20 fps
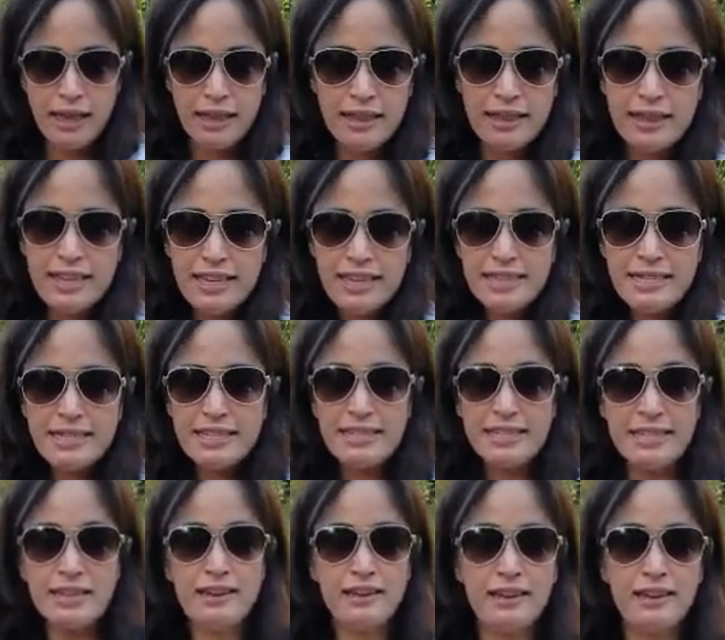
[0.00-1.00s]

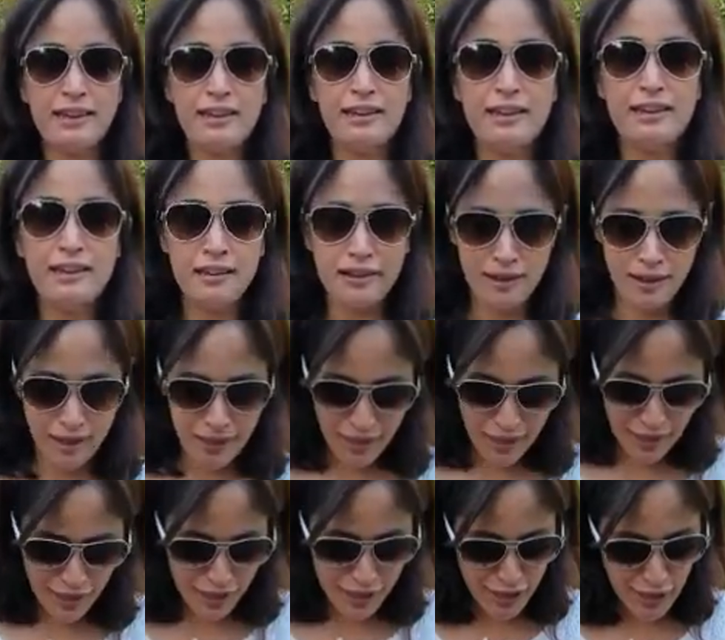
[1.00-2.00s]
This,
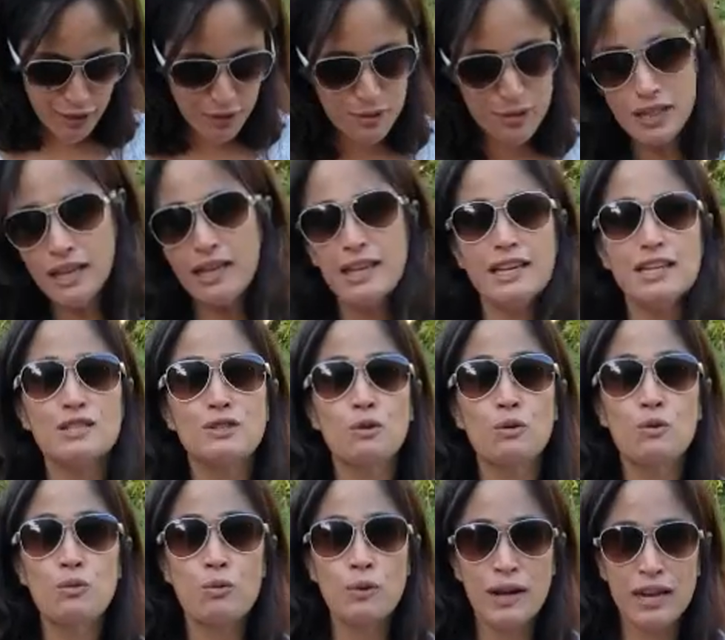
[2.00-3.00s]
in closing, is
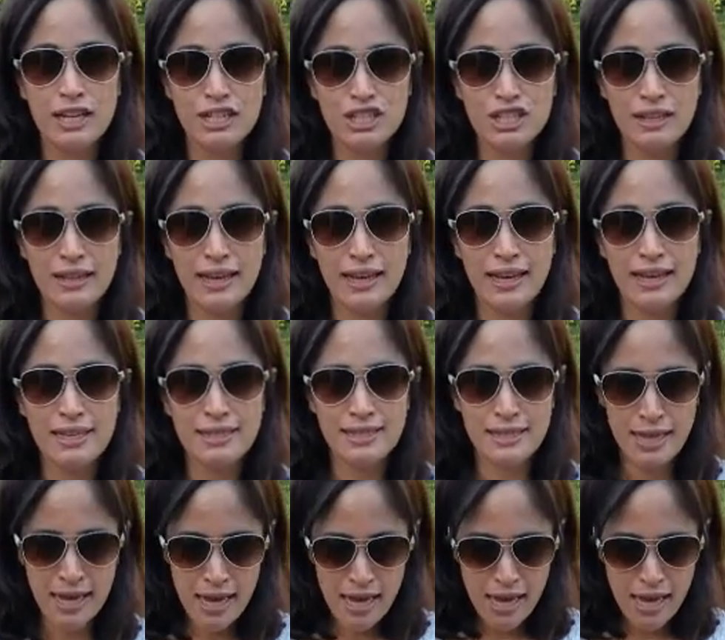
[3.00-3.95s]
Ranchlands.